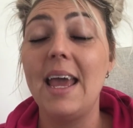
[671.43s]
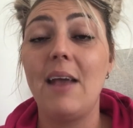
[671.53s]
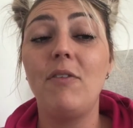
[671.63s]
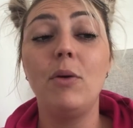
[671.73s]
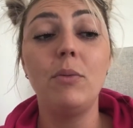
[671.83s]

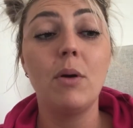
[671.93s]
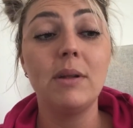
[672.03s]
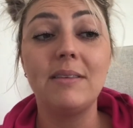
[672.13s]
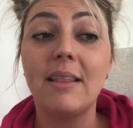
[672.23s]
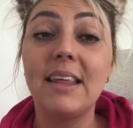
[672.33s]
If you
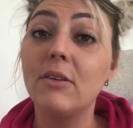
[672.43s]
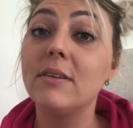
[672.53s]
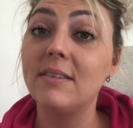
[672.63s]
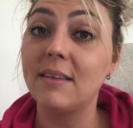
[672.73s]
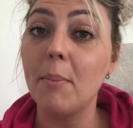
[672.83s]
notice that there
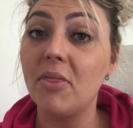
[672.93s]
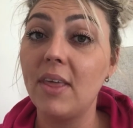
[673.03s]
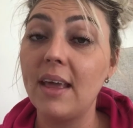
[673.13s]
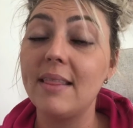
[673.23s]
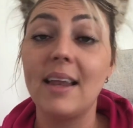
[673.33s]
is
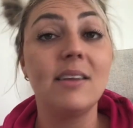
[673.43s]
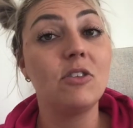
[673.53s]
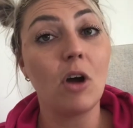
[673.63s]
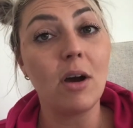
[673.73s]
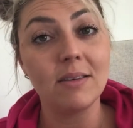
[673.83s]
something that is
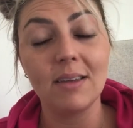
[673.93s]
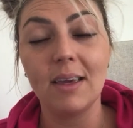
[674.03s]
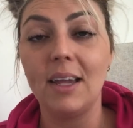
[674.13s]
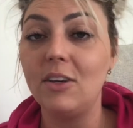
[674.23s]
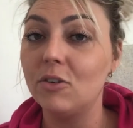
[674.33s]

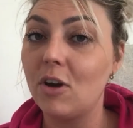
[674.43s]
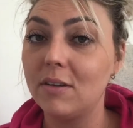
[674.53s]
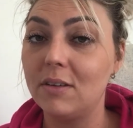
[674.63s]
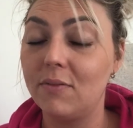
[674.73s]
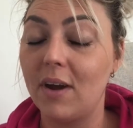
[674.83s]
toxic in your
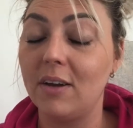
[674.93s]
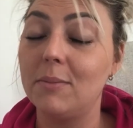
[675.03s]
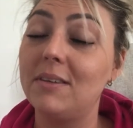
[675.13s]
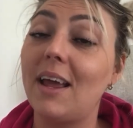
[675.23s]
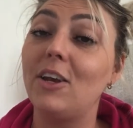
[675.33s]
dog's
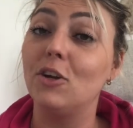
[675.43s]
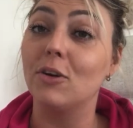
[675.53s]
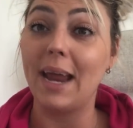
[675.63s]
environment and you're